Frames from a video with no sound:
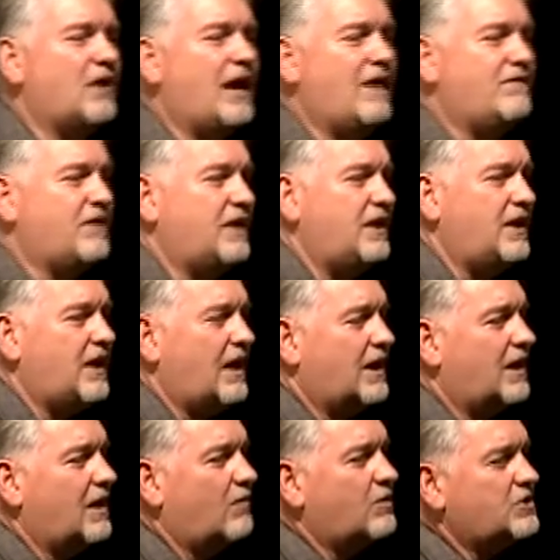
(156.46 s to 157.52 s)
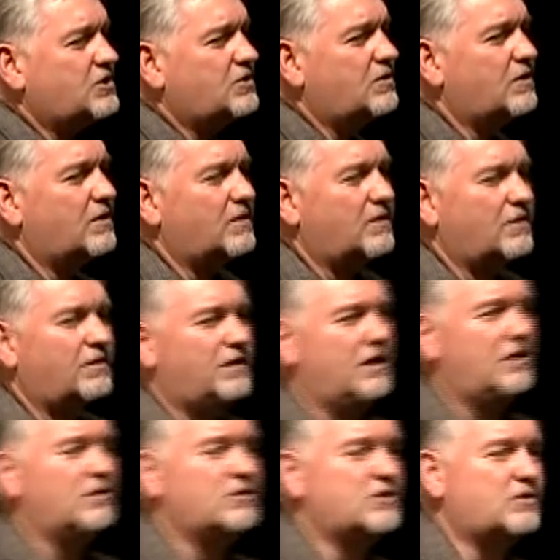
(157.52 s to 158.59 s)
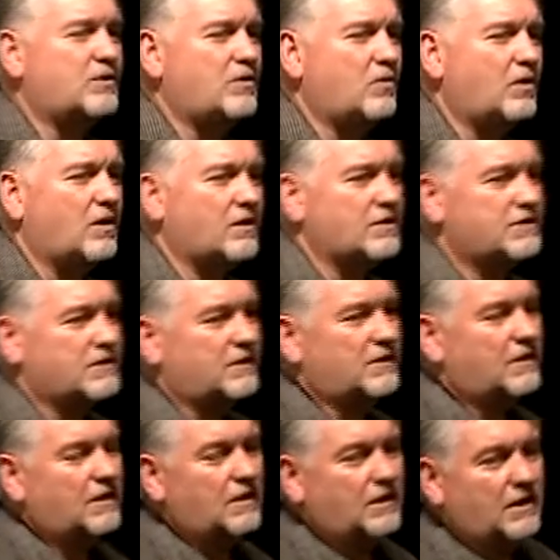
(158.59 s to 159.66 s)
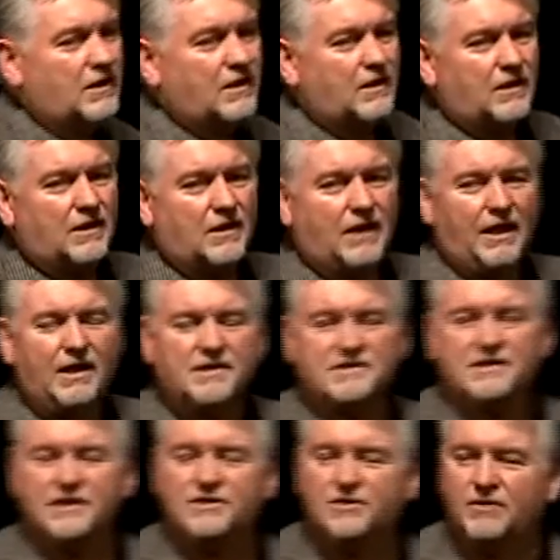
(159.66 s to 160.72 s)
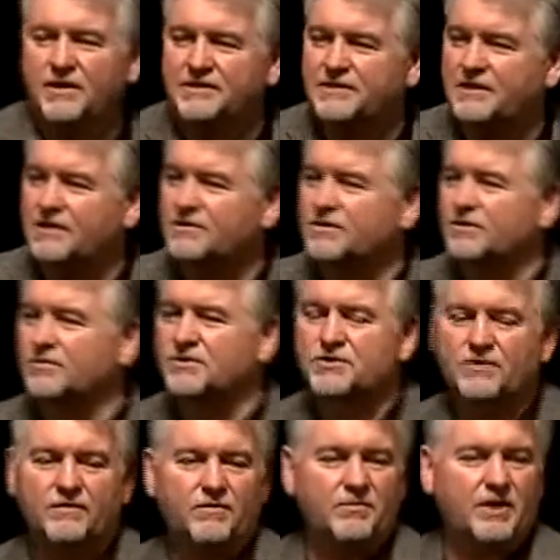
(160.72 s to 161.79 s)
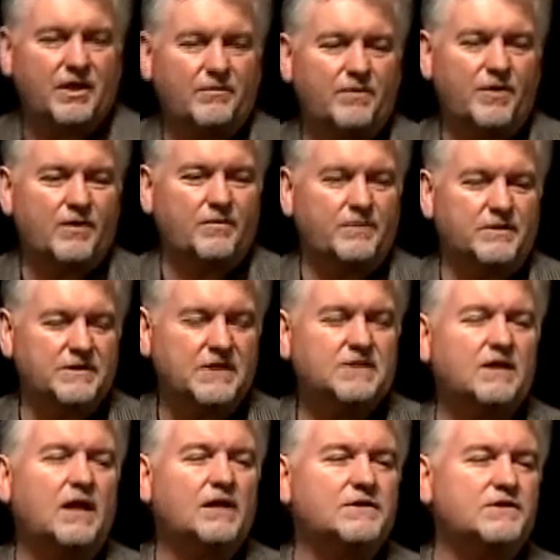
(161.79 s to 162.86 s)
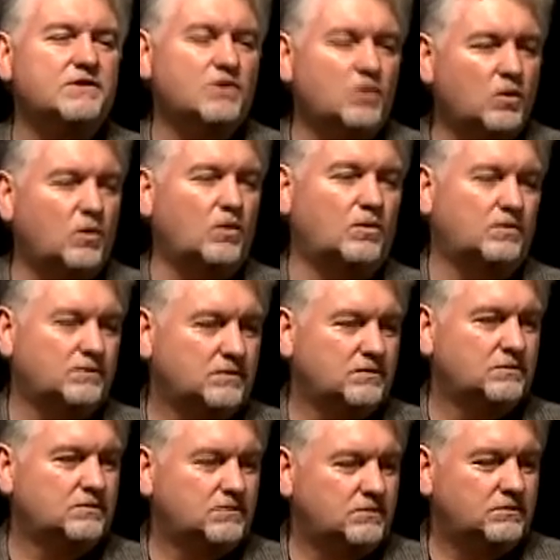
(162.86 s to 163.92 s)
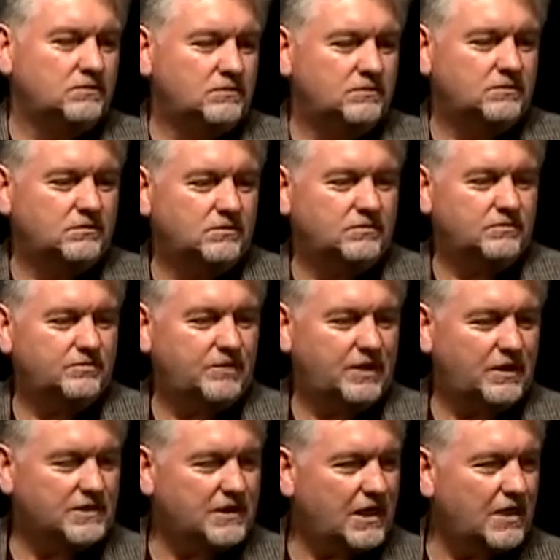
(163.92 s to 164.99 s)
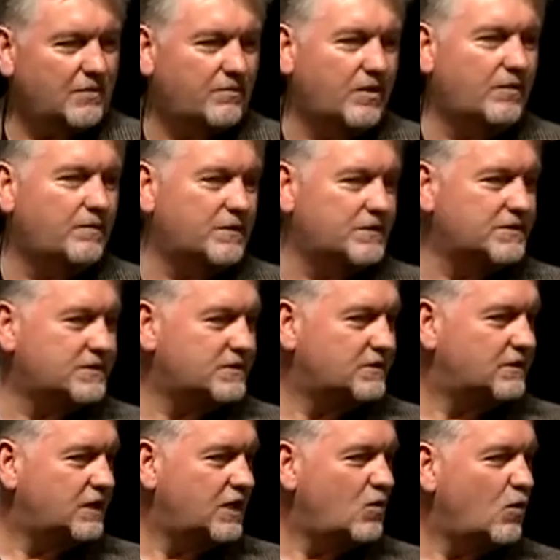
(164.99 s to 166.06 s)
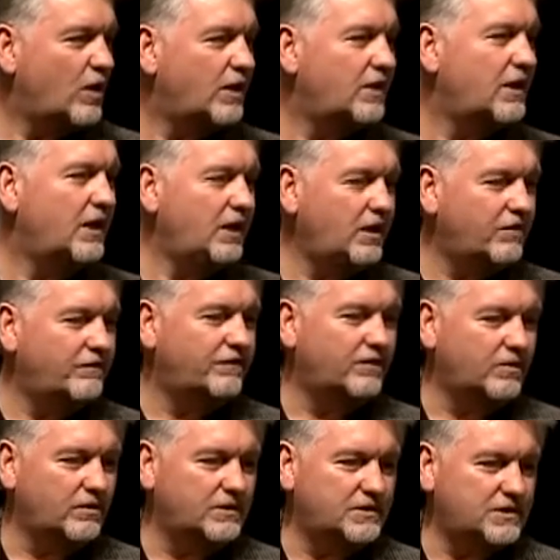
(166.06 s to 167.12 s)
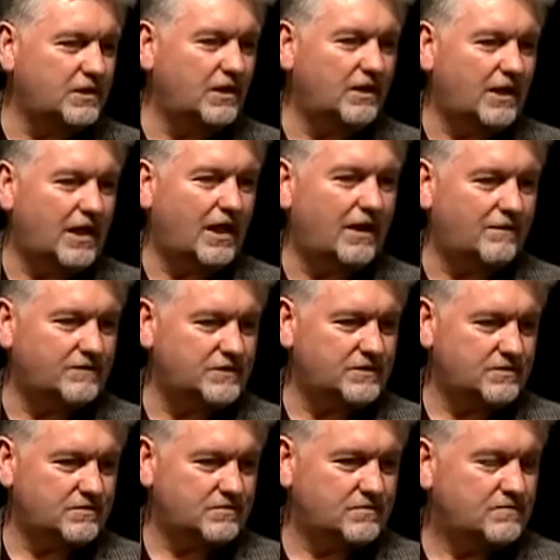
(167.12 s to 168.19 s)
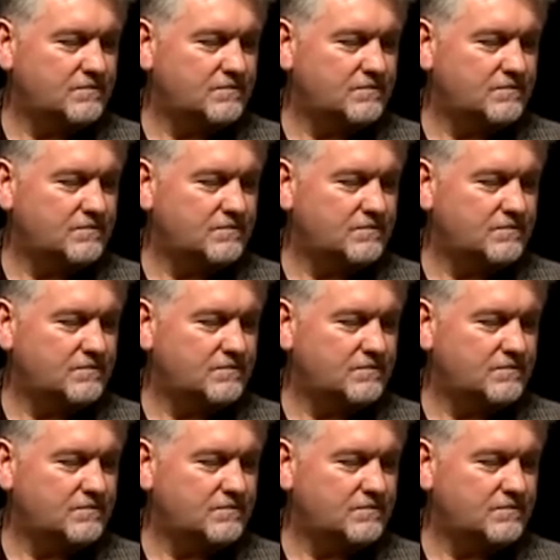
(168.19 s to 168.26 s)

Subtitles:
drive that he had, and I want you to think of those 3 words. I had a 6th grade teacher that was driven by a purpose. He taught school because he had a purpose. He wanted to influence young lives.